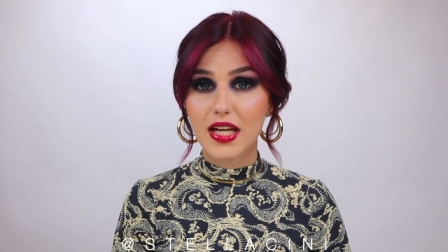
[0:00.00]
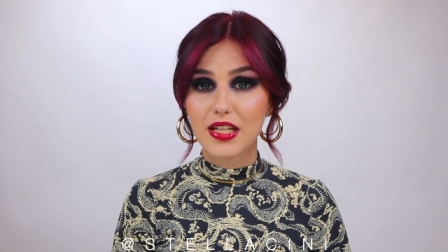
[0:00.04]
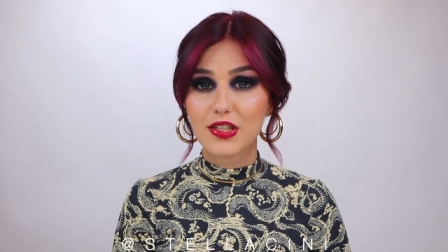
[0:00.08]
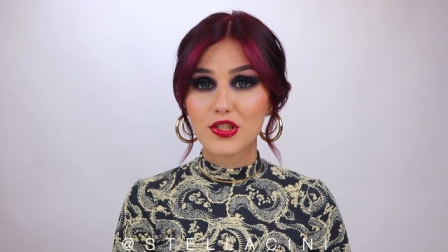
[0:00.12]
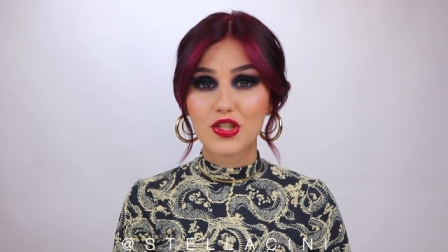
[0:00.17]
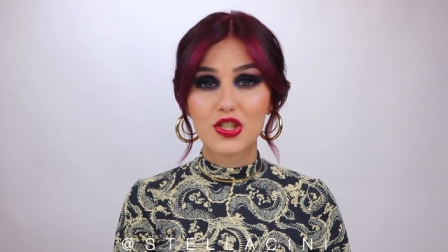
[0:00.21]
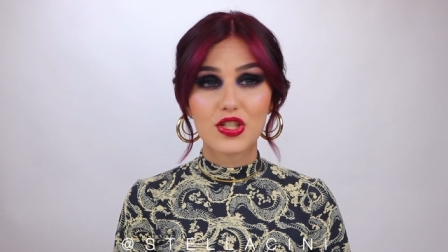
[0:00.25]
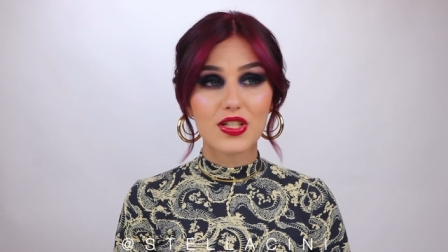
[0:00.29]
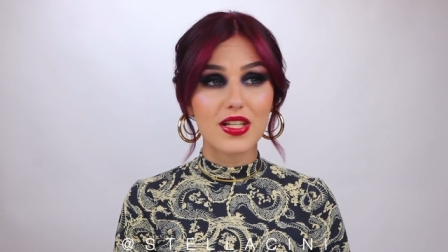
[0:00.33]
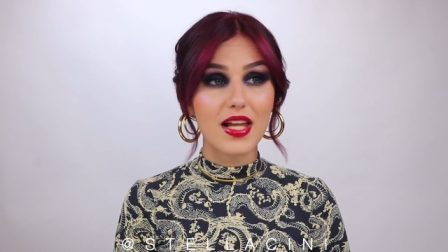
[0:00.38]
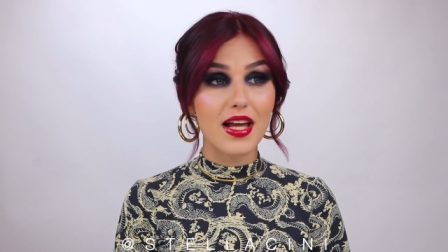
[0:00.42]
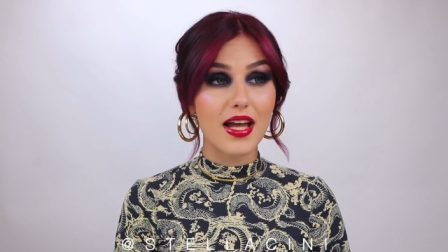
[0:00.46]
And
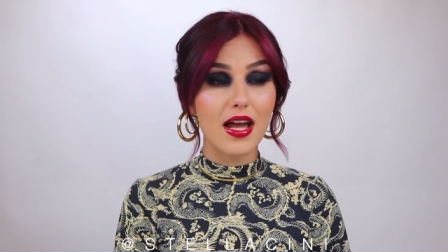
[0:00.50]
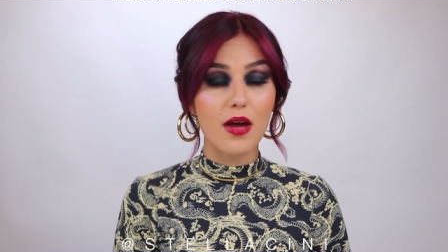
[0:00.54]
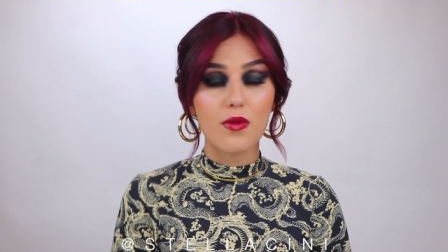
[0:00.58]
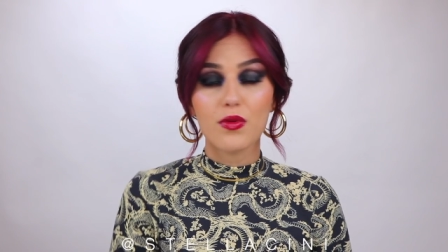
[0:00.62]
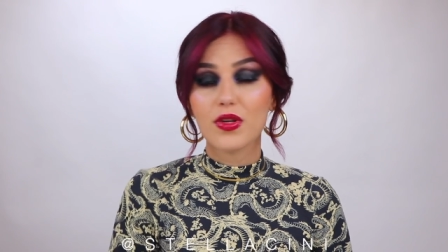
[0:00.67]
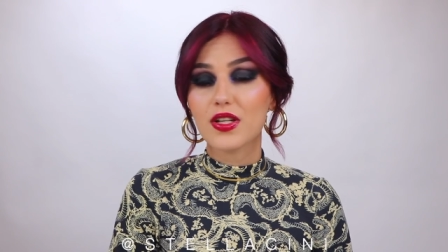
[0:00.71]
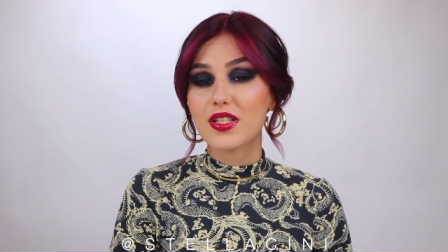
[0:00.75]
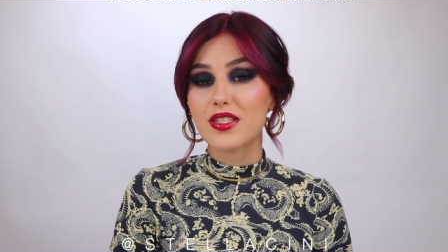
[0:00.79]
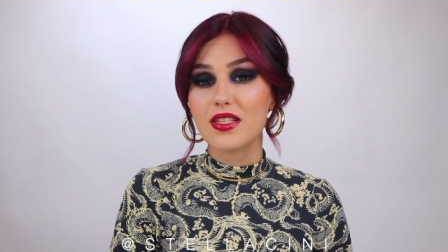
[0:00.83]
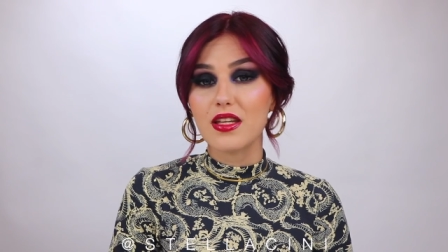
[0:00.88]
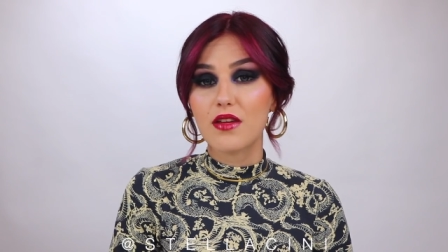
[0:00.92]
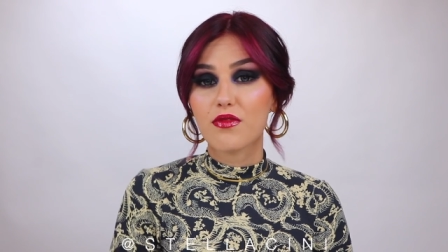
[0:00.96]
she's like, I
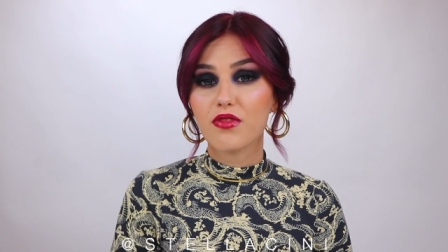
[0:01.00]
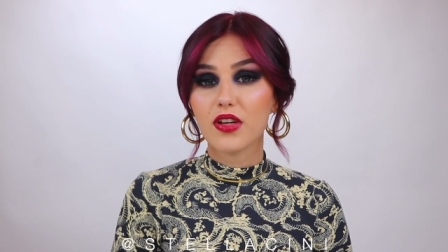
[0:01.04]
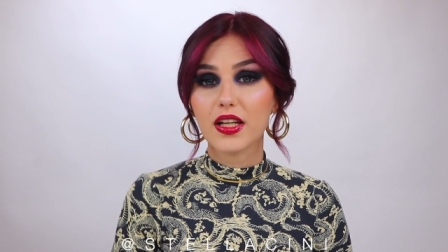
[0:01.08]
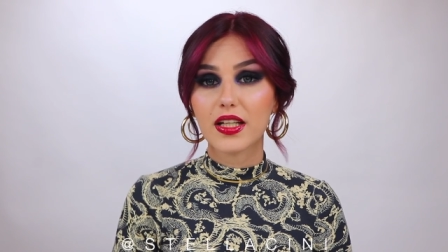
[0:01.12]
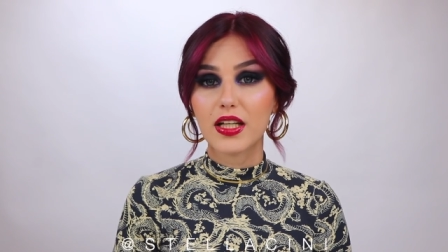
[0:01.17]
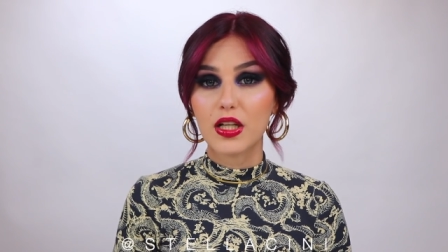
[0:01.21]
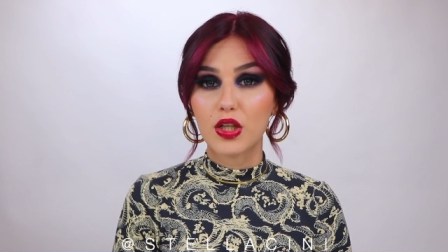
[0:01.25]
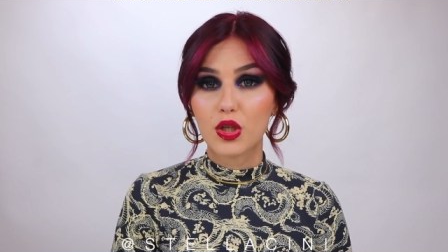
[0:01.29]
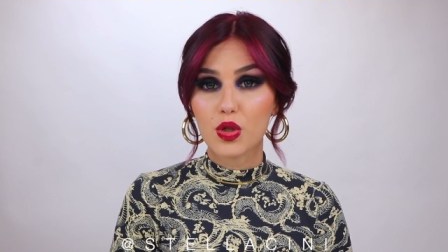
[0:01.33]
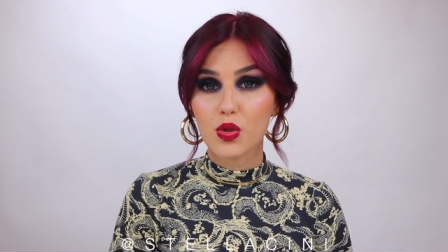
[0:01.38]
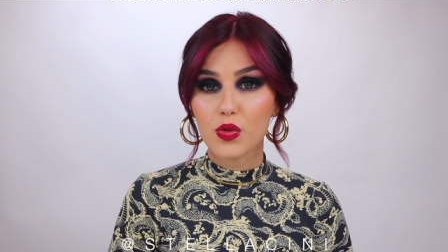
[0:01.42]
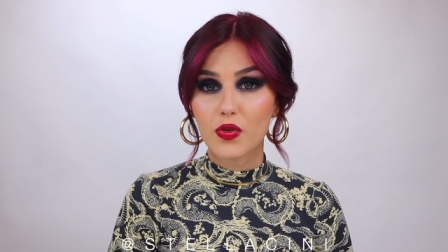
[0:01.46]
want to see if I
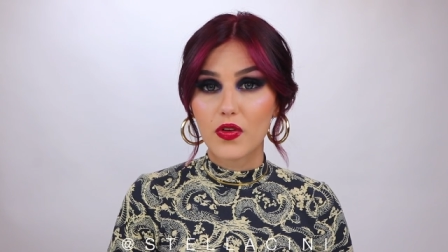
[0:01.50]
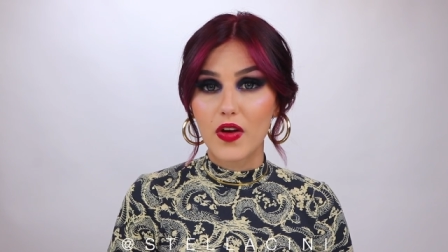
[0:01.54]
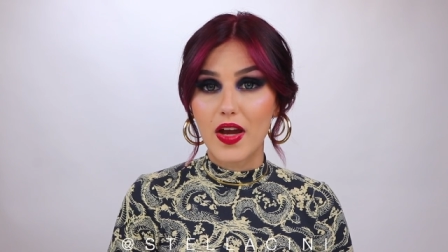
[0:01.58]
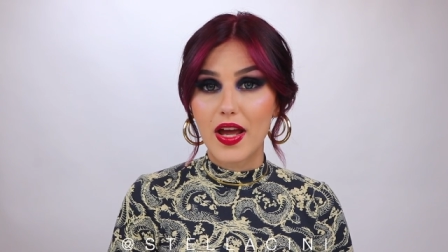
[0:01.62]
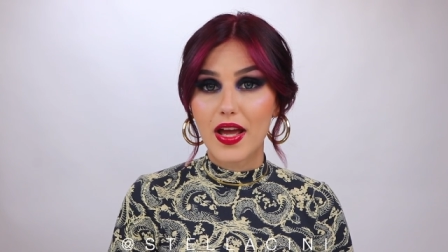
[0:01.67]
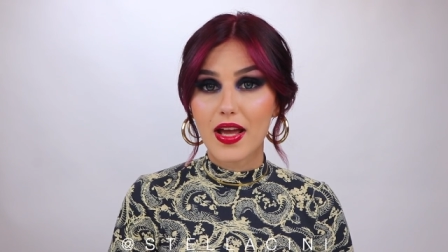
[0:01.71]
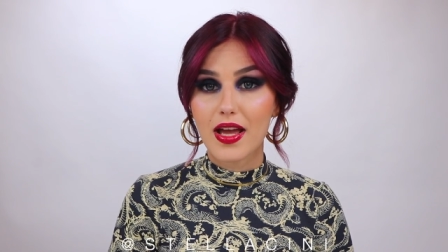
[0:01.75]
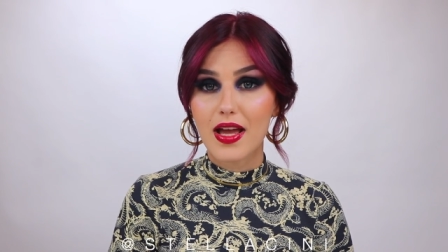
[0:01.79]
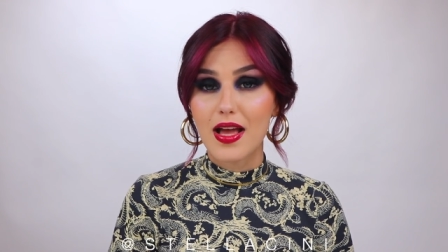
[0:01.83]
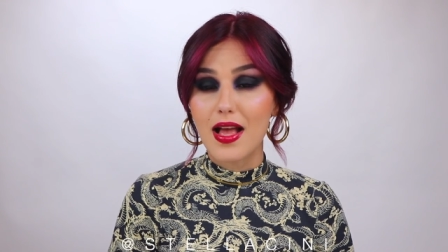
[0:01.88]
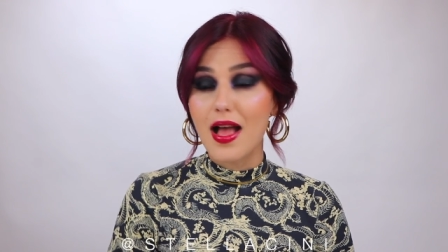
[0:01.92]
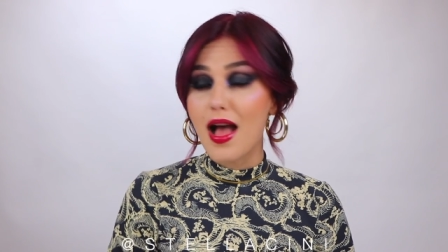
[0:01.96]
can go
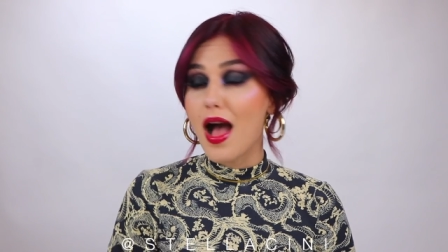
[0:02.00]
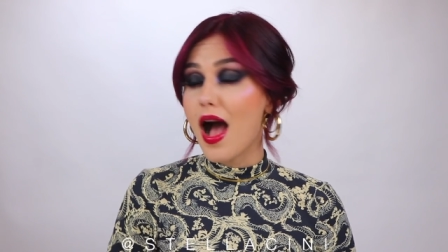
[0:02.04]
gray.